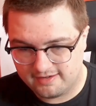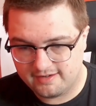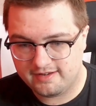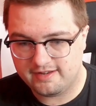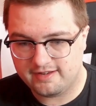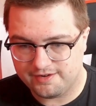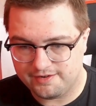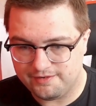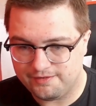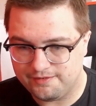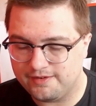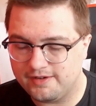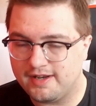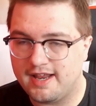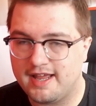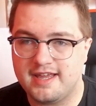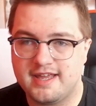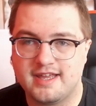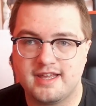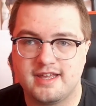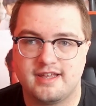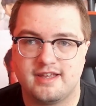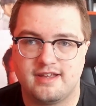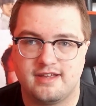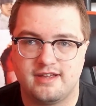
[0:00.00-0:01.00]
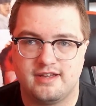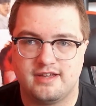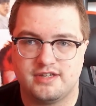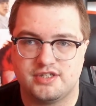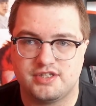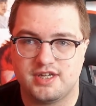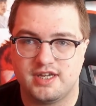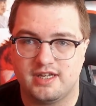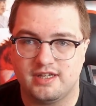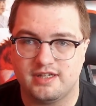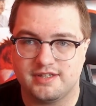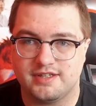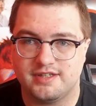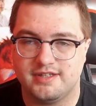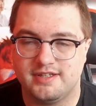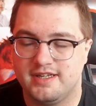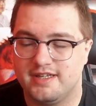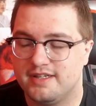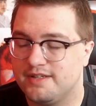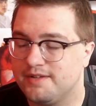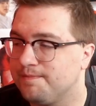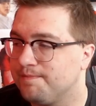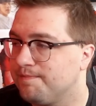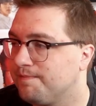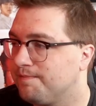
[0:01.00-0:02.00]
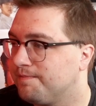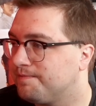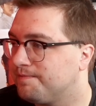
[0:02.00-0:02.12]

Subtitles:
you know, like Sheldon did,